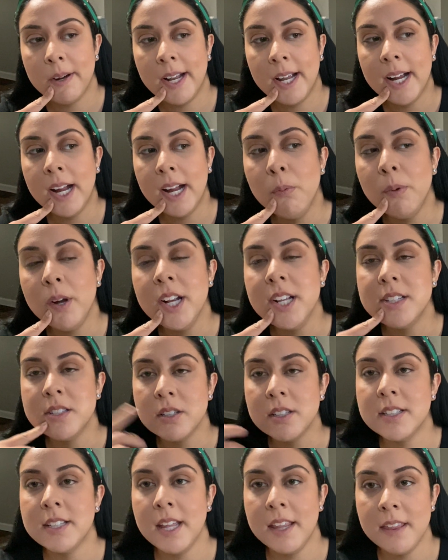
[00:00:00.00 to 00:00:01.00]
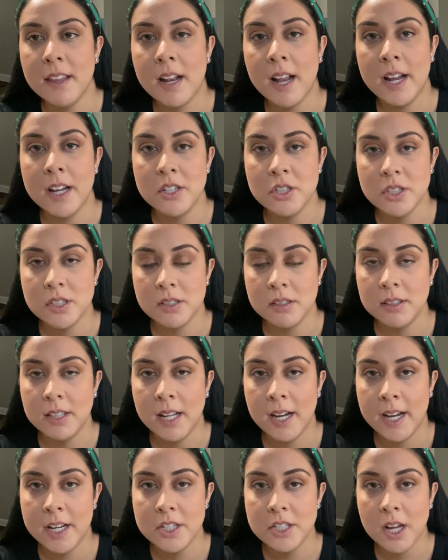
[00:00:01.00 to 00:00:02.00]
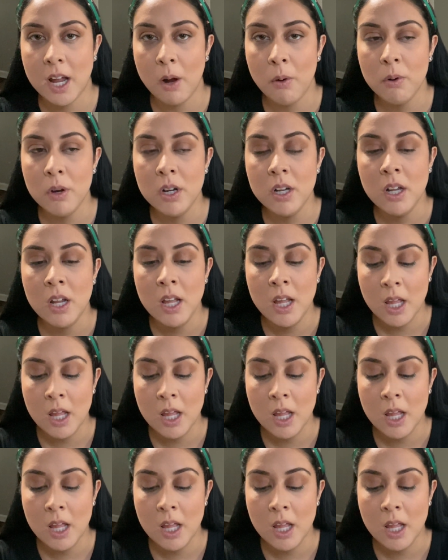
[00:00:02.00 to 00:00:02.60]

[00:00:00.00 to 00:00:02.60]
I ready till the day that I showered.